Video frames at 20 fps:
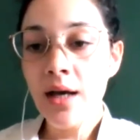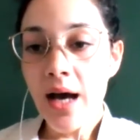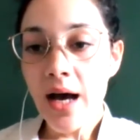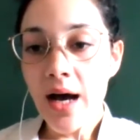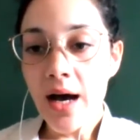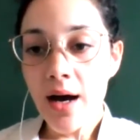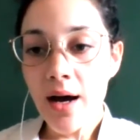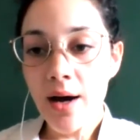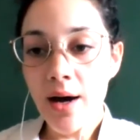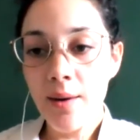
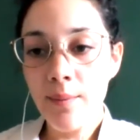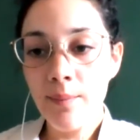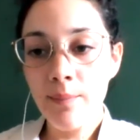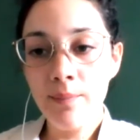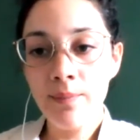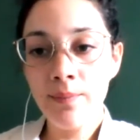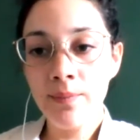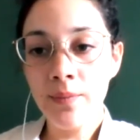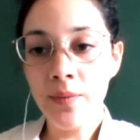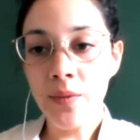Um,
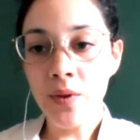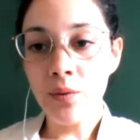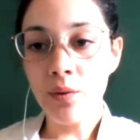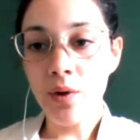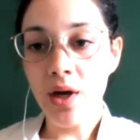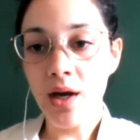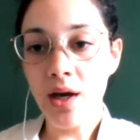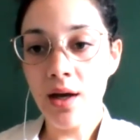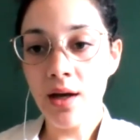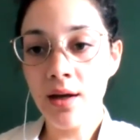
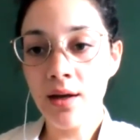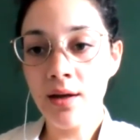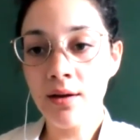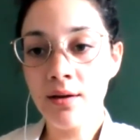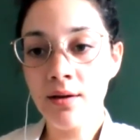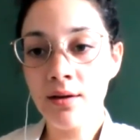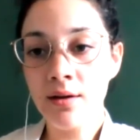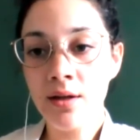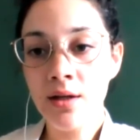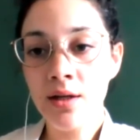okay.
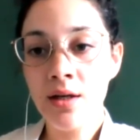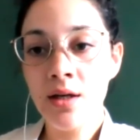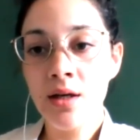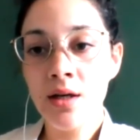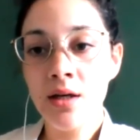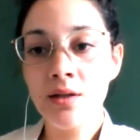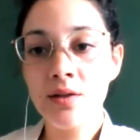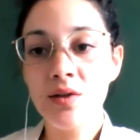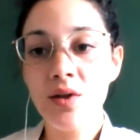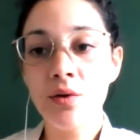
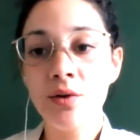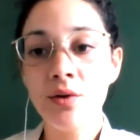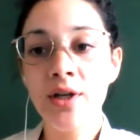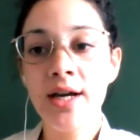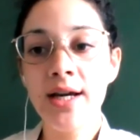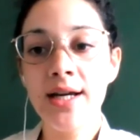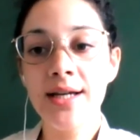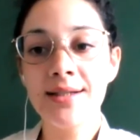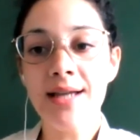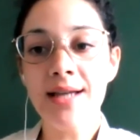
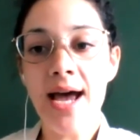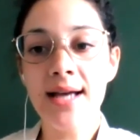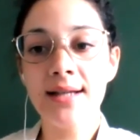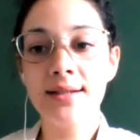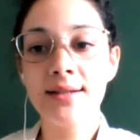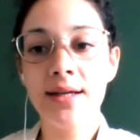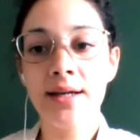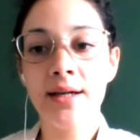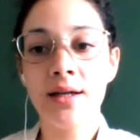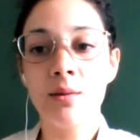Sonia is
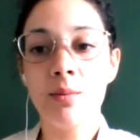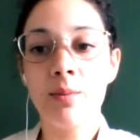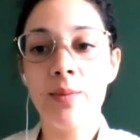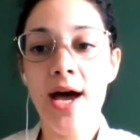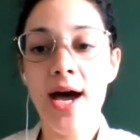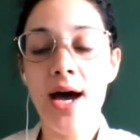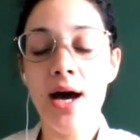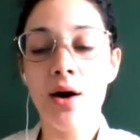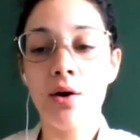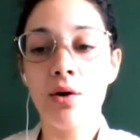asking
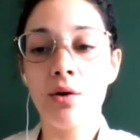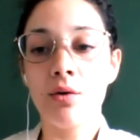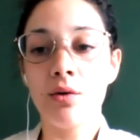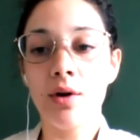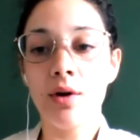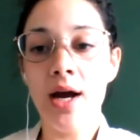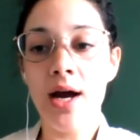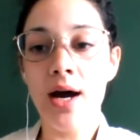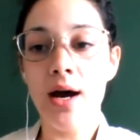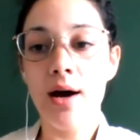about
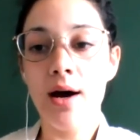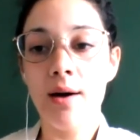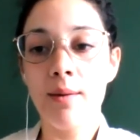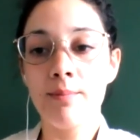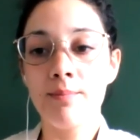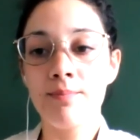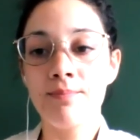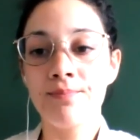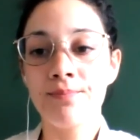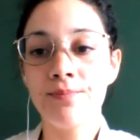
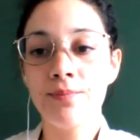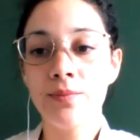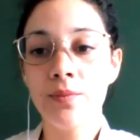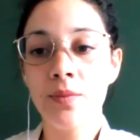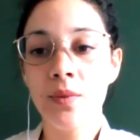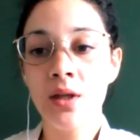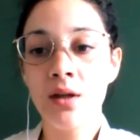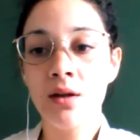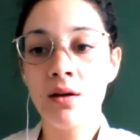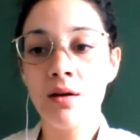um,
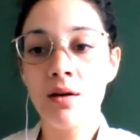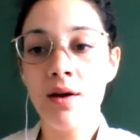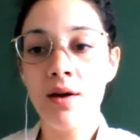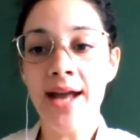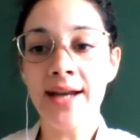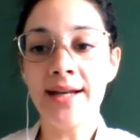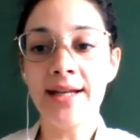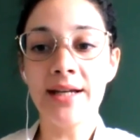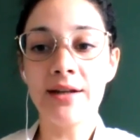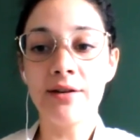
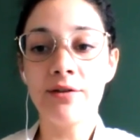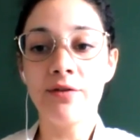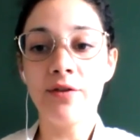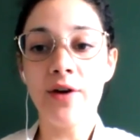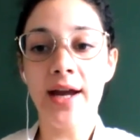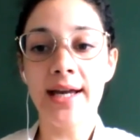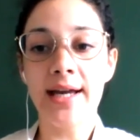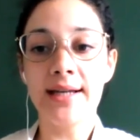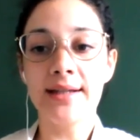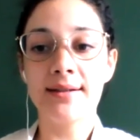any
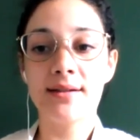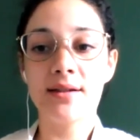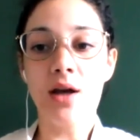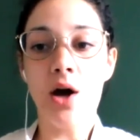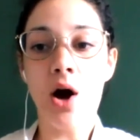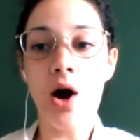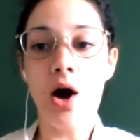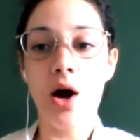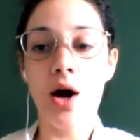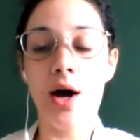advice
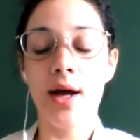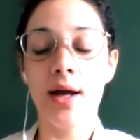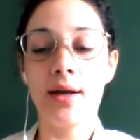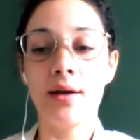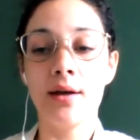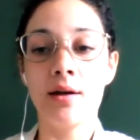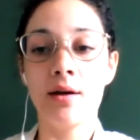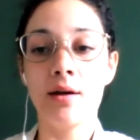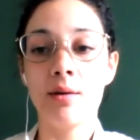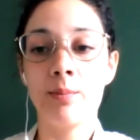
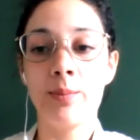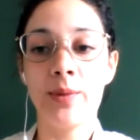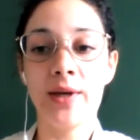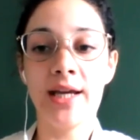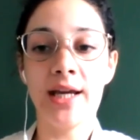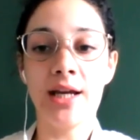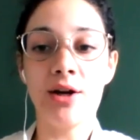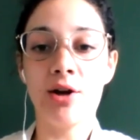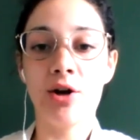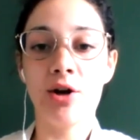on
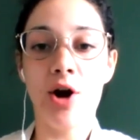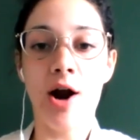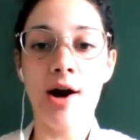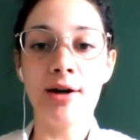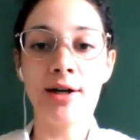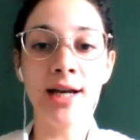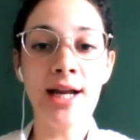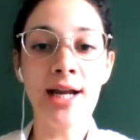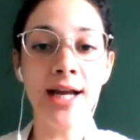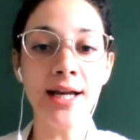beginner
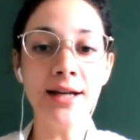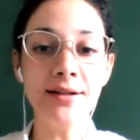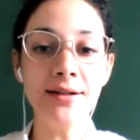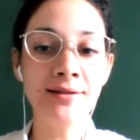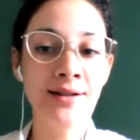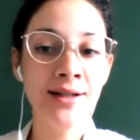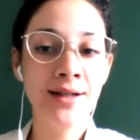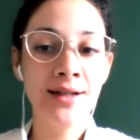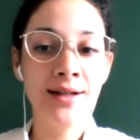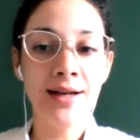gardening
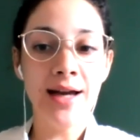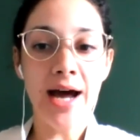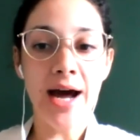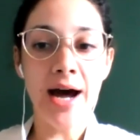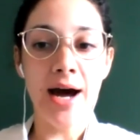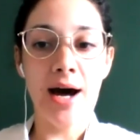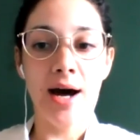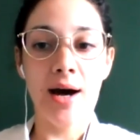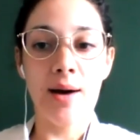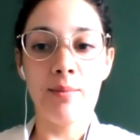
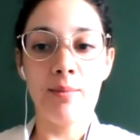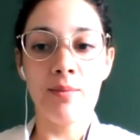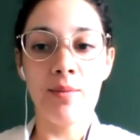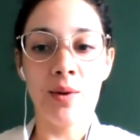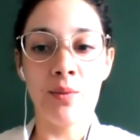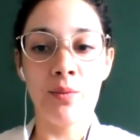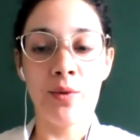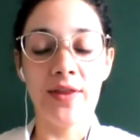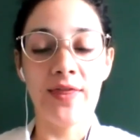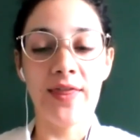um,
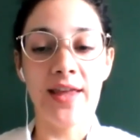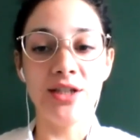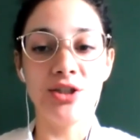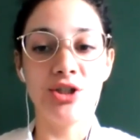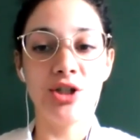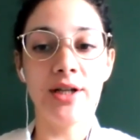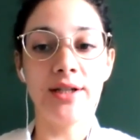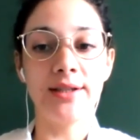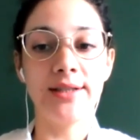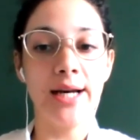and what they
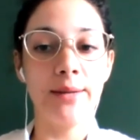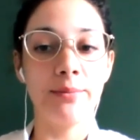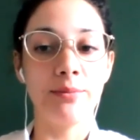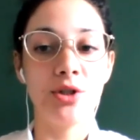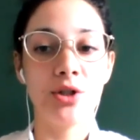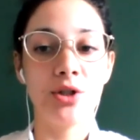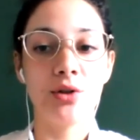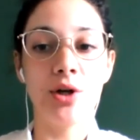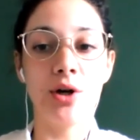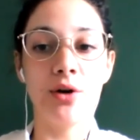should attempt
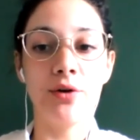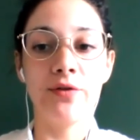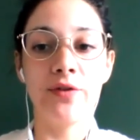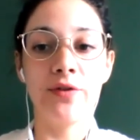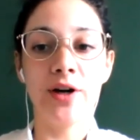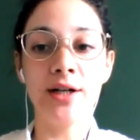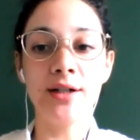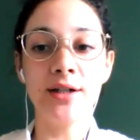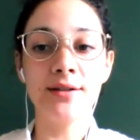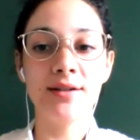to grow
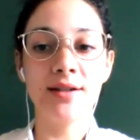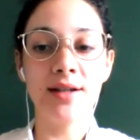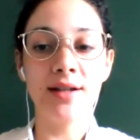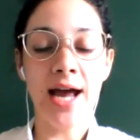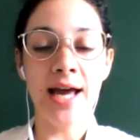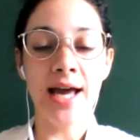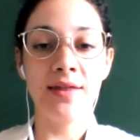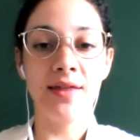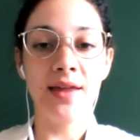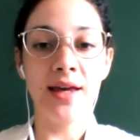first.
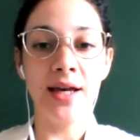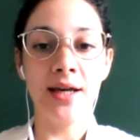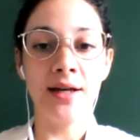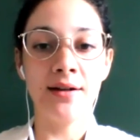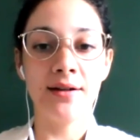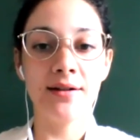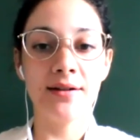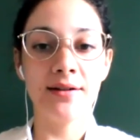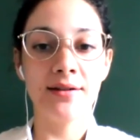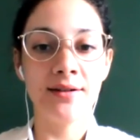I
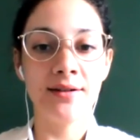think